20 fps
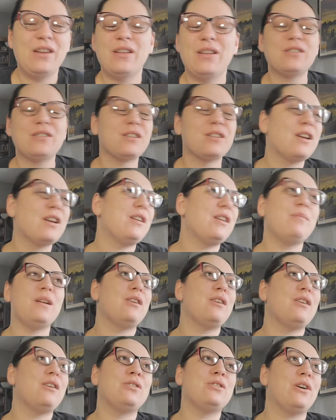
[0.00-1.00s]
There's going to be
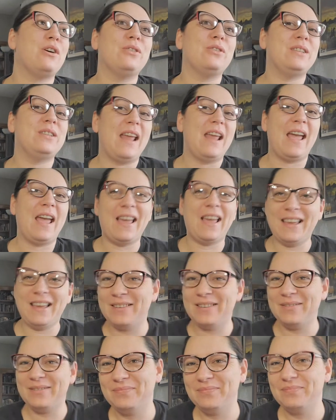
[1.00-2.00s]
no show today.
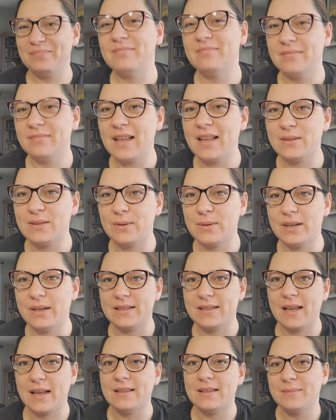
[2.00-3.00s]
That's what it
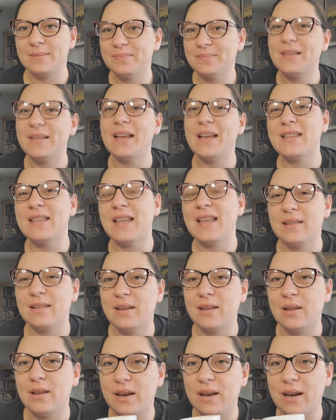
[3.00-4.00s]
says. It's like a
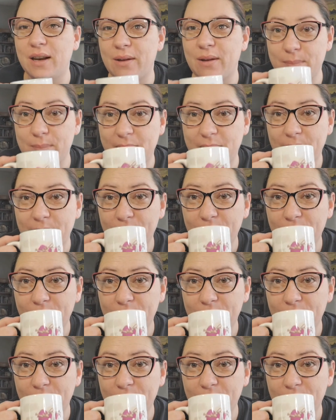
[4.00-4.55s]
little announcement.